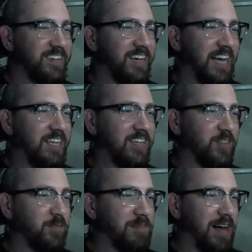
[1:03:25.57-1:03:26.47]
I hear
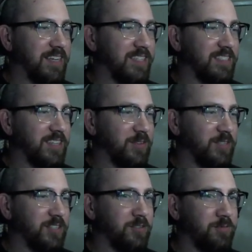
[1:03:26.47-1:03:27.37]
the mocking tone
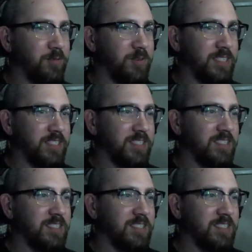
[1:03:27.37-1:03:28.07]
in your voice.